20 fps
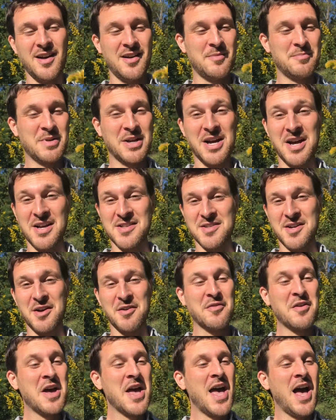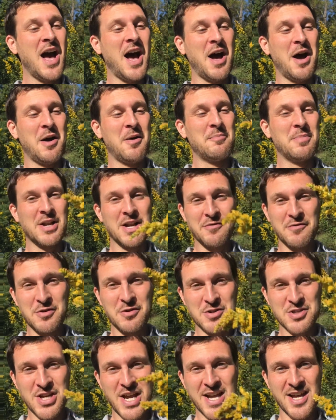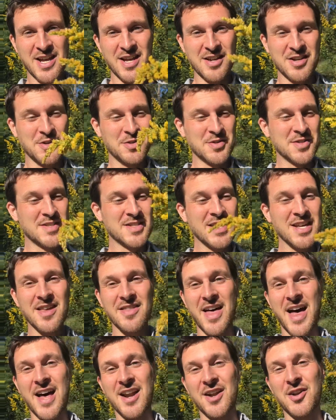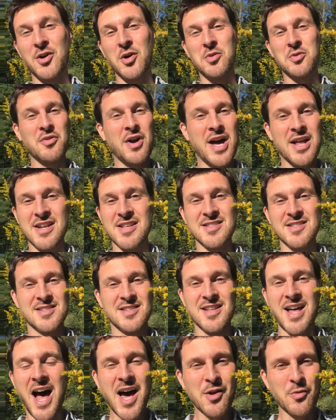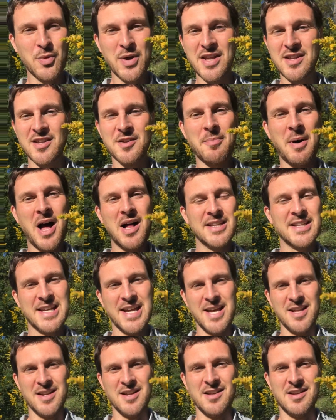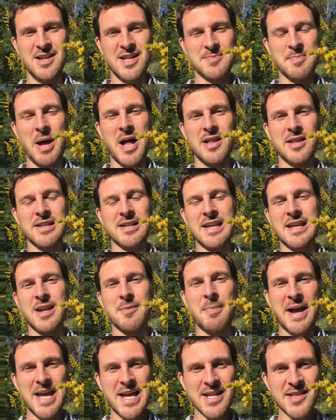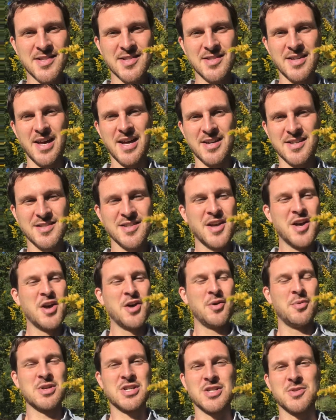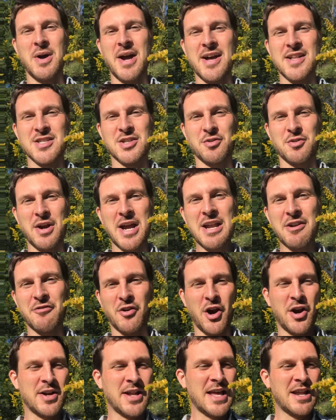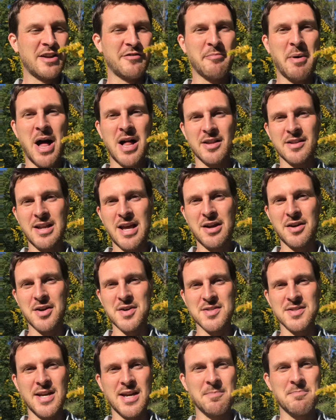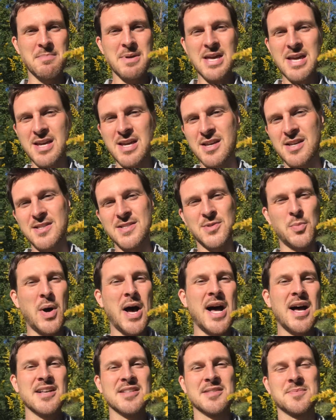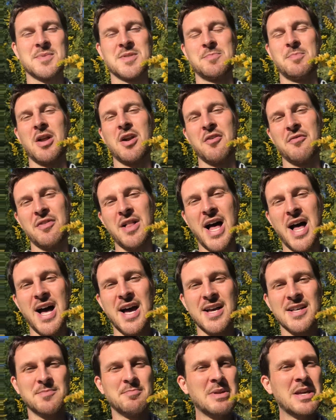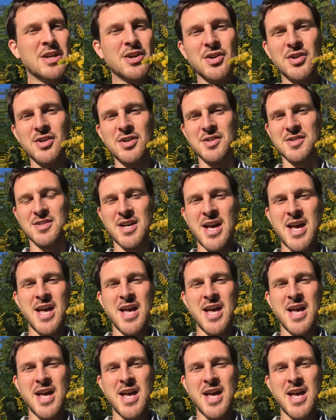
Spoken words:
because of. But if you shake it, you'll see that goldenrod is not wind pollinated. It's pollinated by insects, which is why it's great for our native pollinators like bees, wasps, butterflies, beetles,